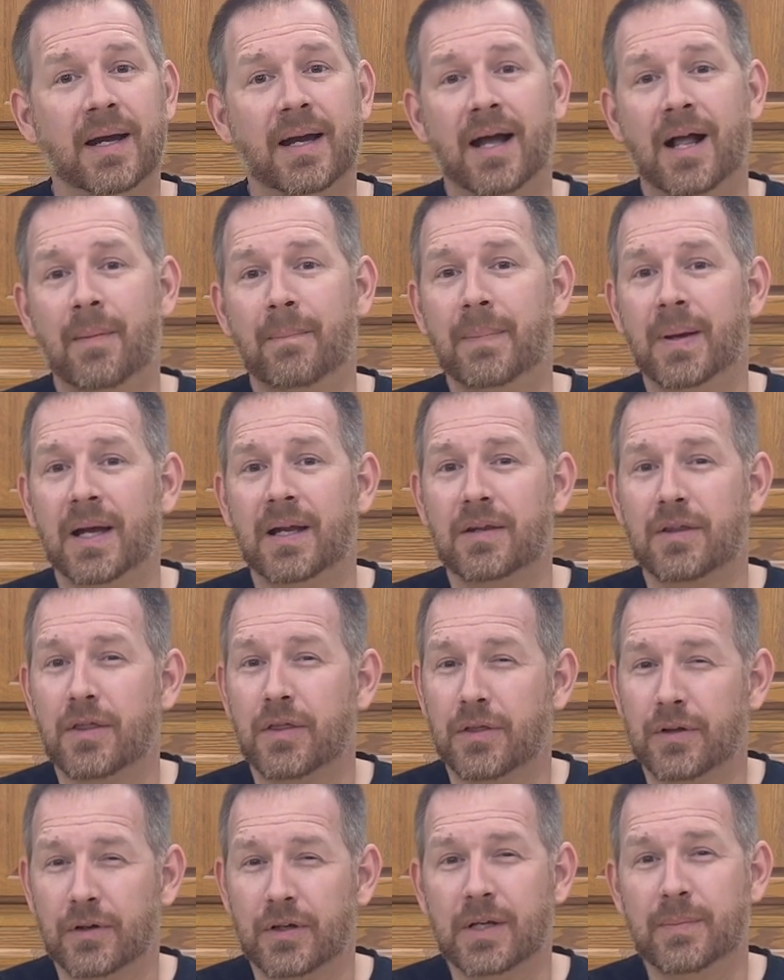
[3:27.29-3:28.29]
I'll bet,
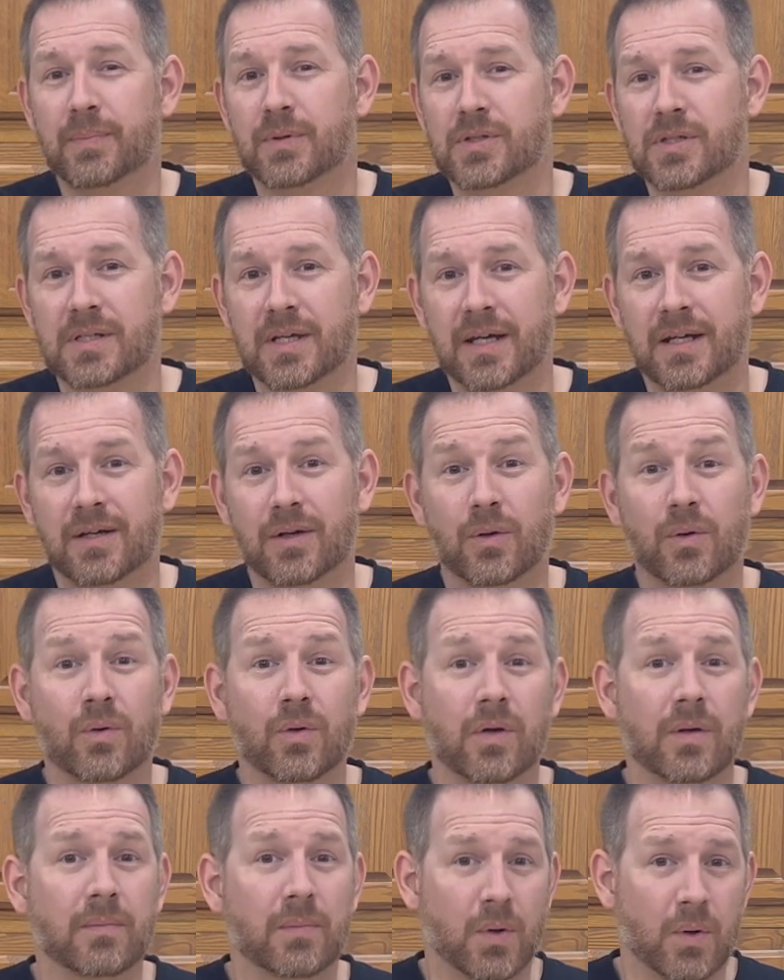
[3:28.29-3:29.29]
30%
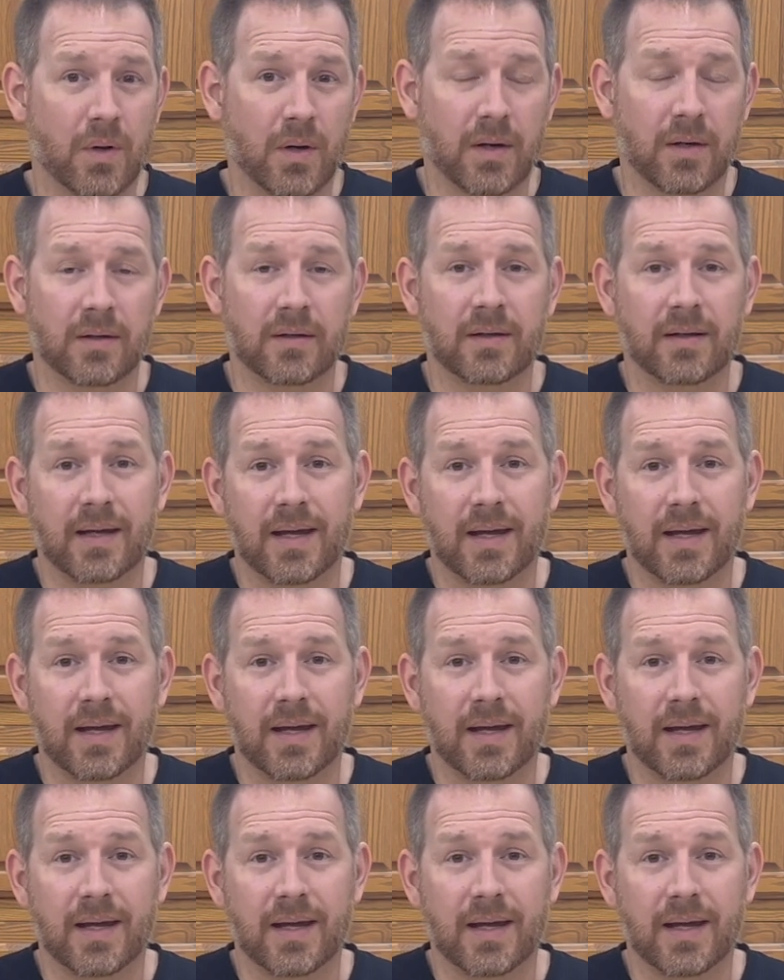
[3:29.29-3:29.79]
or more.